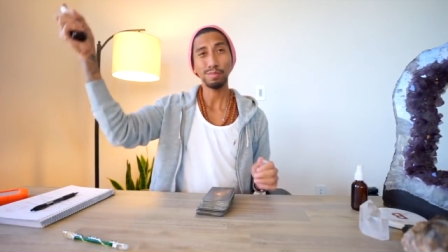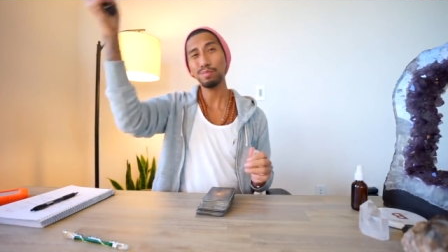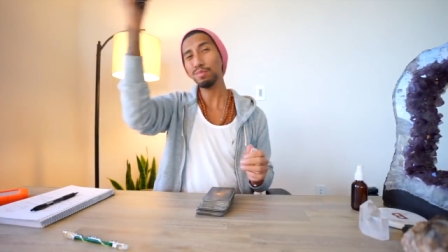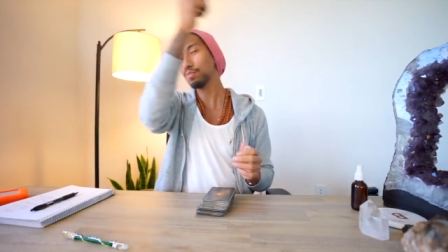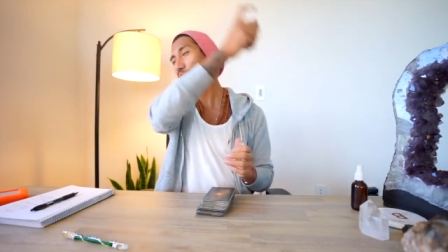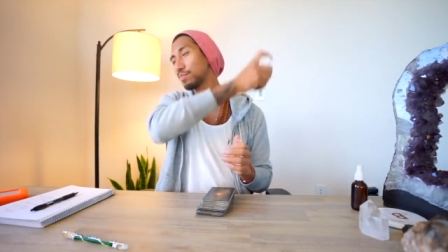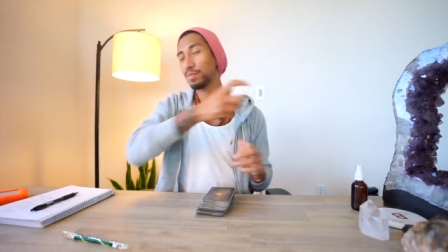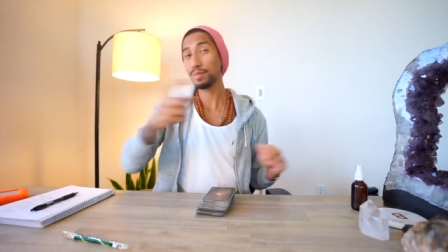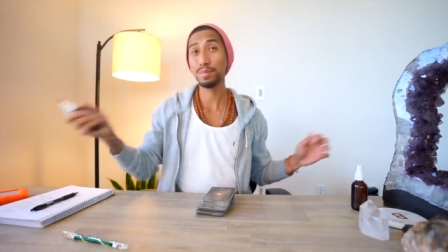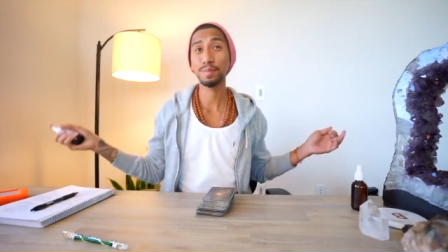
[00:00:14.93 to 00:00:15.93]
Mm -mm
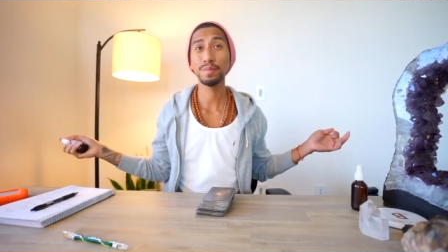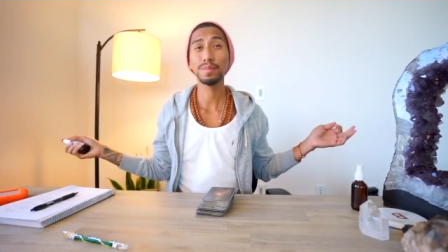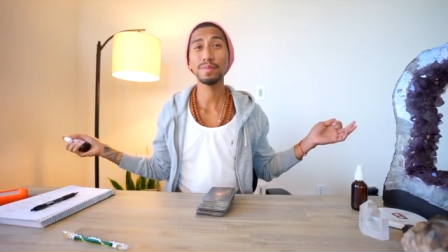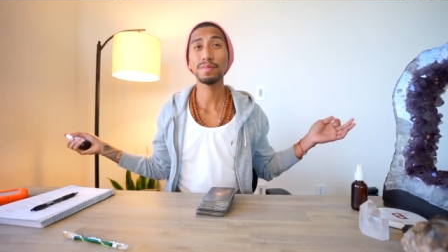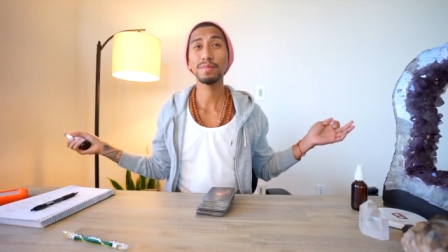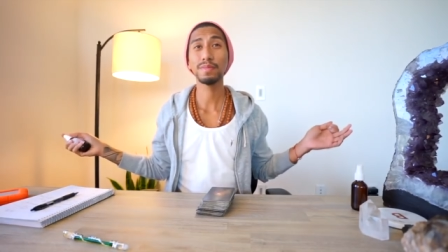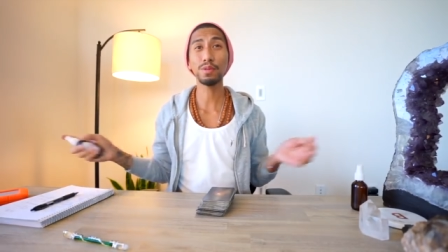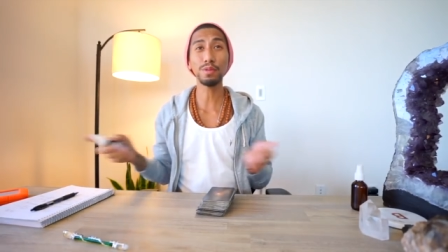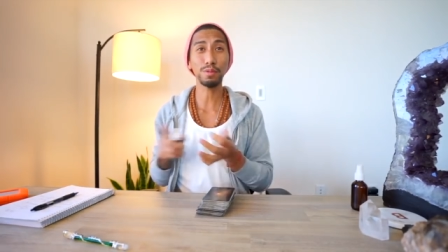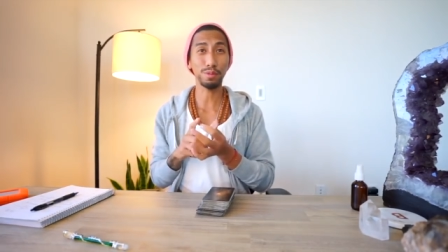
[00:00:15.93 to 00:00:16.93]
-mm.
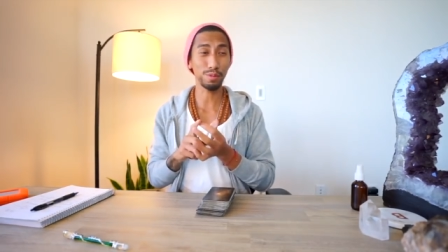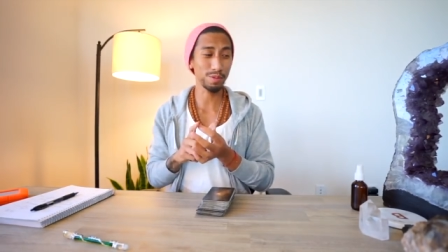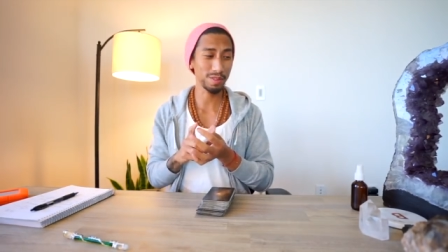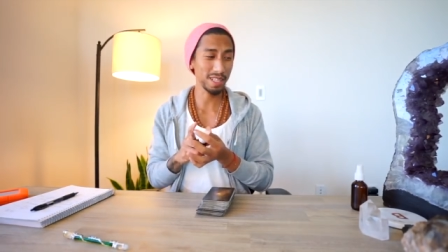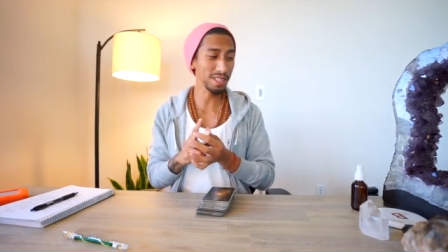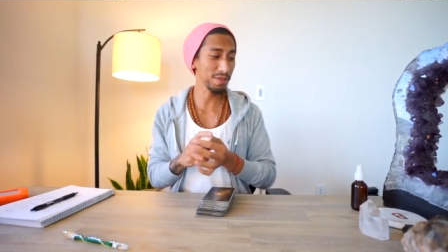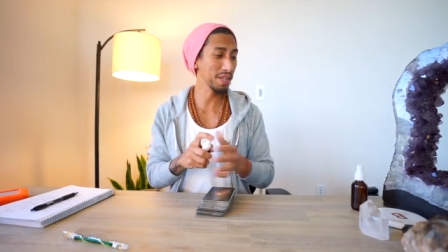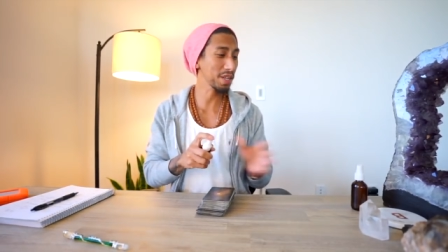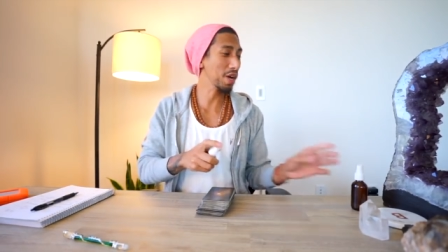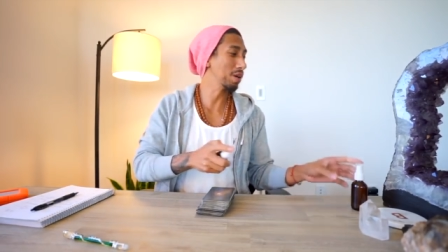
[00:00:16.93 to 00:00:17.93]
Ooh, that's
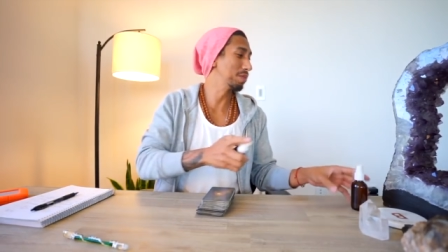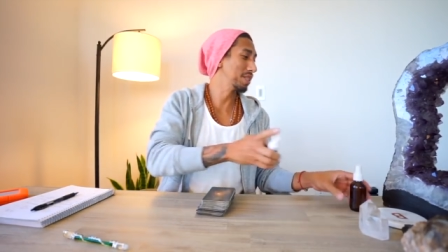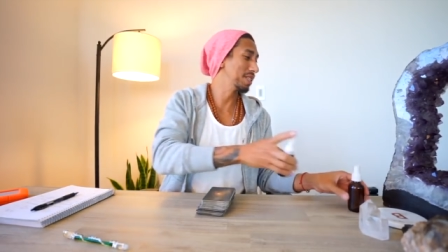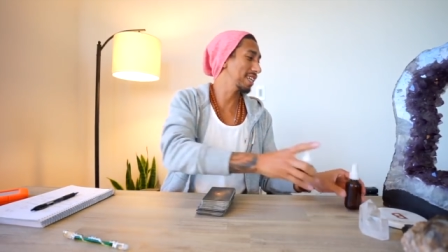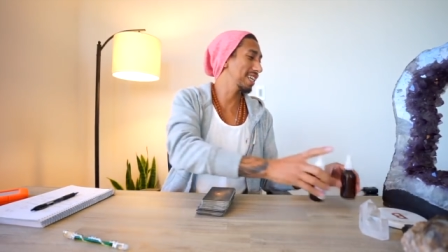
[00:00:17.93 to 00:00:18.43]
very calming.